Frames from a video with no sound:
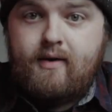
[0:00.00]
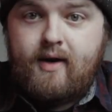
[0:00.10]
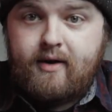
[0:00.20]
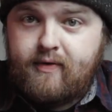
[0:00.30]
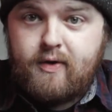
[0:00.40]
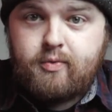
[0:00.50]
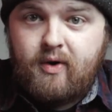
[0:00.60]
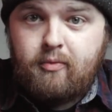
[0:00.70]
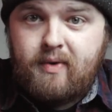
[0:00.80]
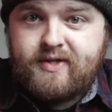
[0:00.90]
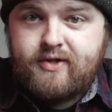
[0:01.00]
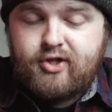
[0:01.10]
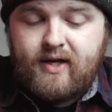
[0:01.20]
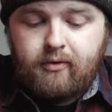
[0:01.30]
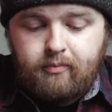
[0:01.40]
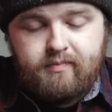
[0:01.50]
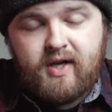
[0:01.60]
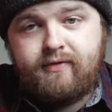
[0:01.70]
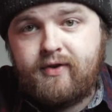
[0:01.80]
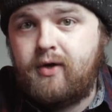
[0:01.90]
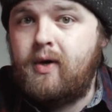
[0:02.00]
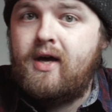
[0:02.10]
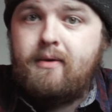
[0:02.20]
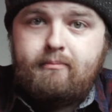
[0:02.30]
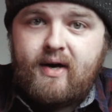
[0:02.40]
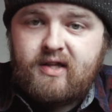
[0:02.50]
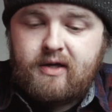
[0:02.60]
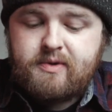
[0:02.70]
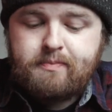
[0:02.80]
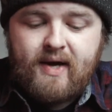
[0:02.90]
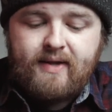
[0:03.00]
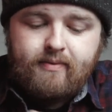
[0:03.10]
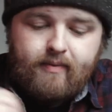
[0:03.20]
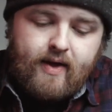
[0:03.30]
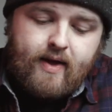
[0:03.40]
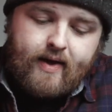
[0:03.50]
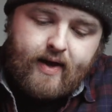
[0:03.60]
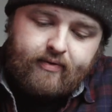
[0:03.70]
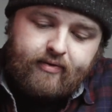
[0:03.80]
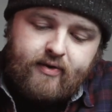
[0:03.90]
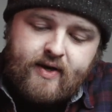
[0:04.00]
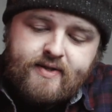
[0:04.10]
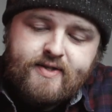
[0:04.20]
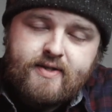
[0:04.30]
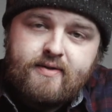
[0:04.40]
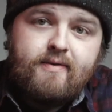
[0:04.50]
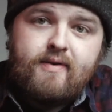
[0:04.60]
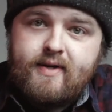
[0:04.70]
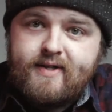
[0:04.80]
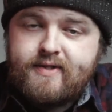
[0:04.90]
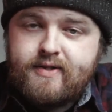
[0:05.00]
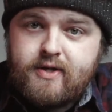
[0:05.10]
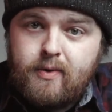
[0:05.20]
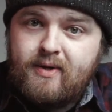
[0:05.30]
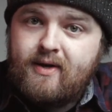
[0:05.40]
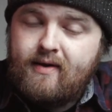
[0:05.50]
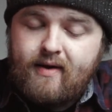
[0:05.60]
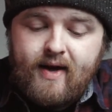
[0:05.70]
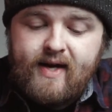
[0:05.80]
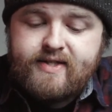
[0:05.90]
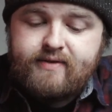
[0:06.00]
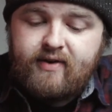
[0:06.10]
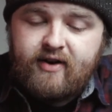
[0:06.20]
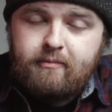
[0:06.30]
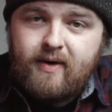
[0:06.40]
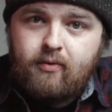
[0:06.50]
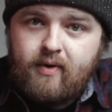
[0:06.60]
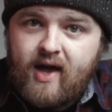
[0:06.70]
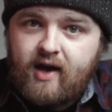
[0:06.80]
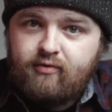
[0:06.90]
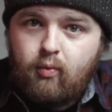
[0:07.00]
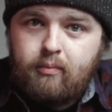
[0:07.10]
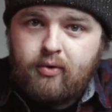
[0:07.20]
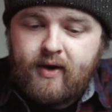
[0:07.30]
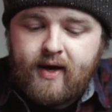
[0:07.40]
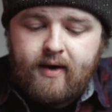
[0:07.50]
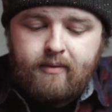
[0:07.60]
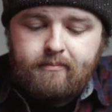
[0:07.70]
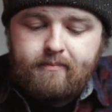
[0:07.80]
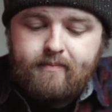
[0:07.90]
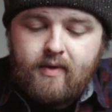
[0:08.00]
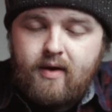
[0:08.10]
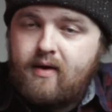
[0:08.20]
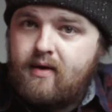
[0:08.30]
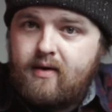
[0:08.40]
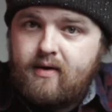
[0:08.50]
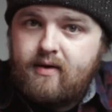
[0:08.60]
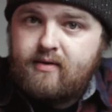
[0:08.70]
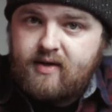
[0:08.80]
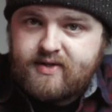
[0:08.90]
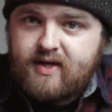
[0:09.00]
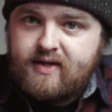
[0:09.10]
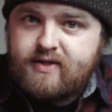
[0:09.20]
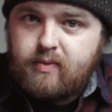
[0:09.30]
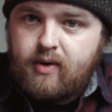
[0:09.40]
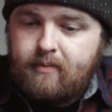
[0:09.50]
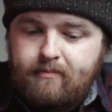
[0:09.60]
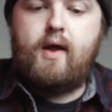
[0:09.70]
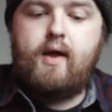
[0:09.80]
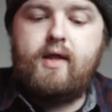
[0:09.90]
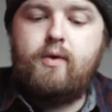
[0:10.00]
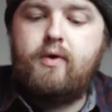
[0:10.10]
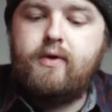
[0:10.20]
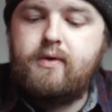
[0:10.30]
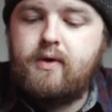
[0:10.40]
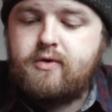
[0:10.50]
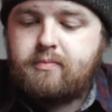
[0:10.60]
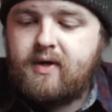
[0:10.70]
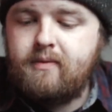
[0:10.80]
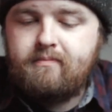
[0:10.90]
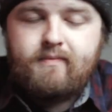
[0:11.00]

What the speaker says: Hi folks, welcome back to the channel. If you're new here, my name is Ben, and this is the Sony 85mm f1.8. Let's get into it. Anyone who knows me,